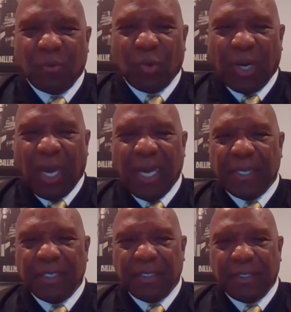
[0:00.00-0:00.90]
When
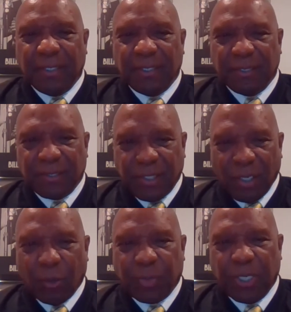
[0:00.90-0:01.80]
I
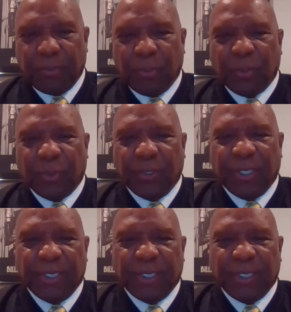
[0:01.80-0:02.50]
tell people